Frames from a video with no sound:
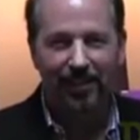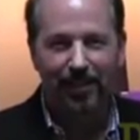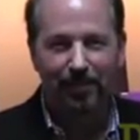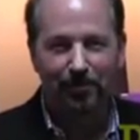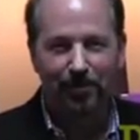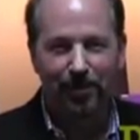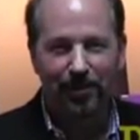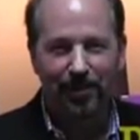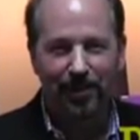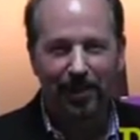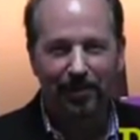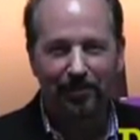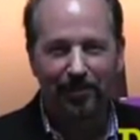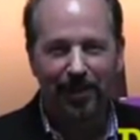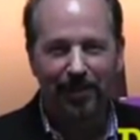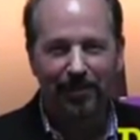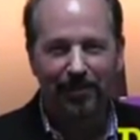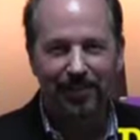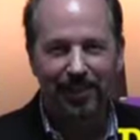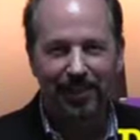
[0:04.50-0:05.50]
Network. I'm
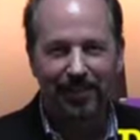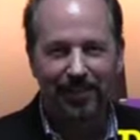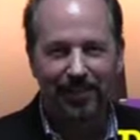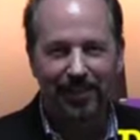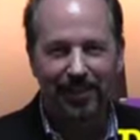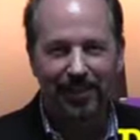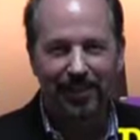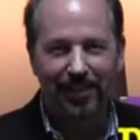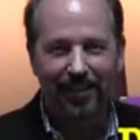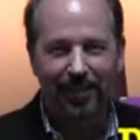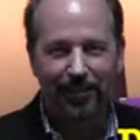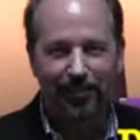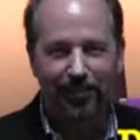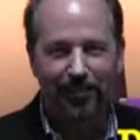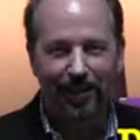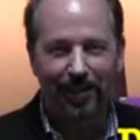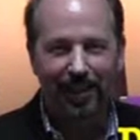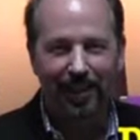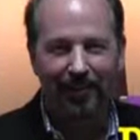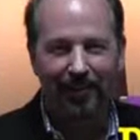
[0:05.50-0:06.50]
Dr. David Lee. Hope
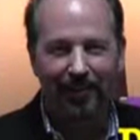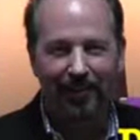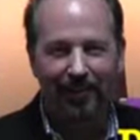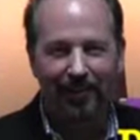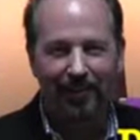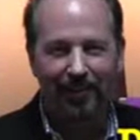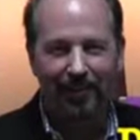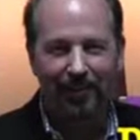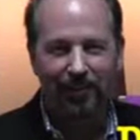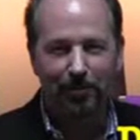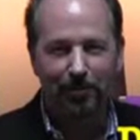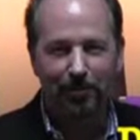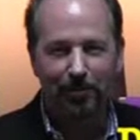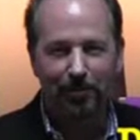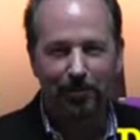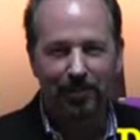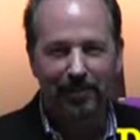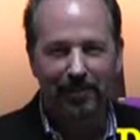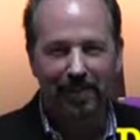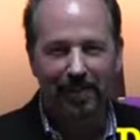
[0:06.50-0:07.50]
you're having a nearly
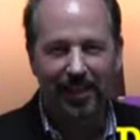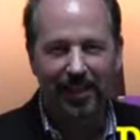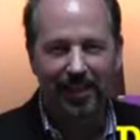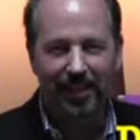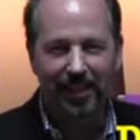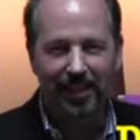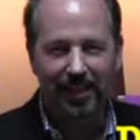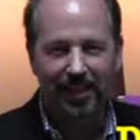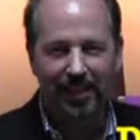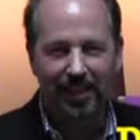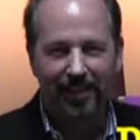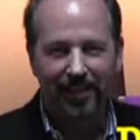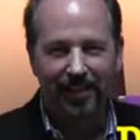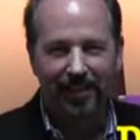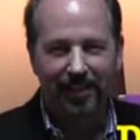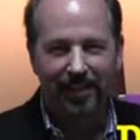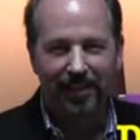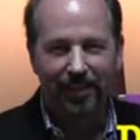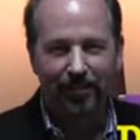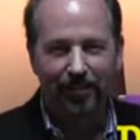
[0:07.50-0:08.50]
perfect day.
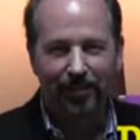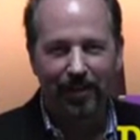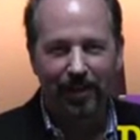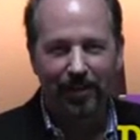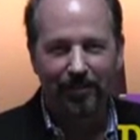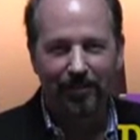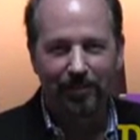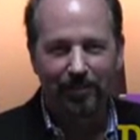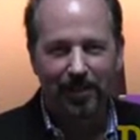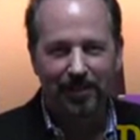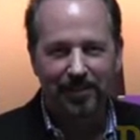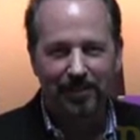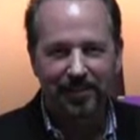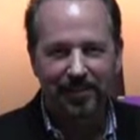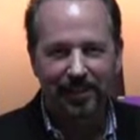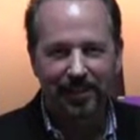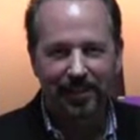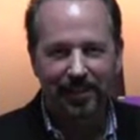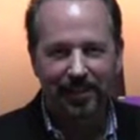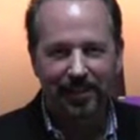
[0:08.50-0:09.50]
We're having a
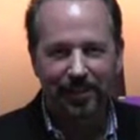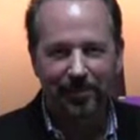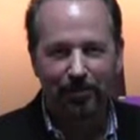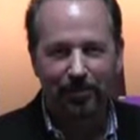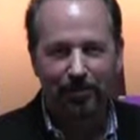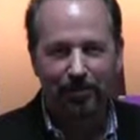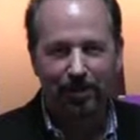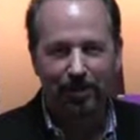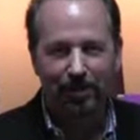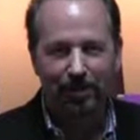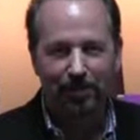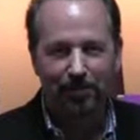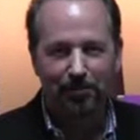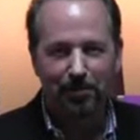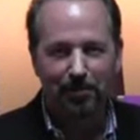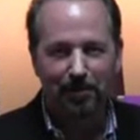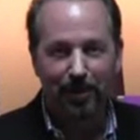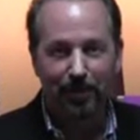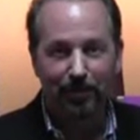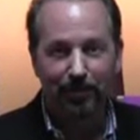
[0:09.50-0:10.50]
blessing day today. We're going to talk a little
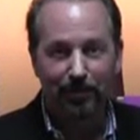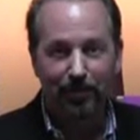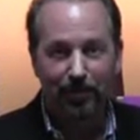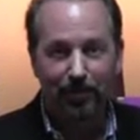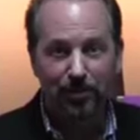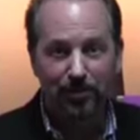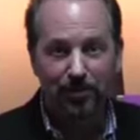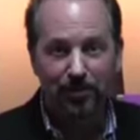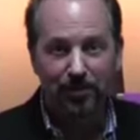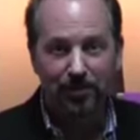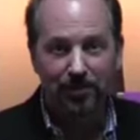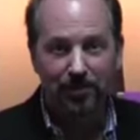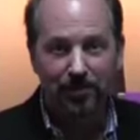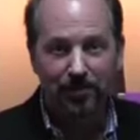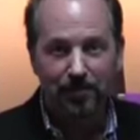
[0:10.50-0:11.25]
bit about food.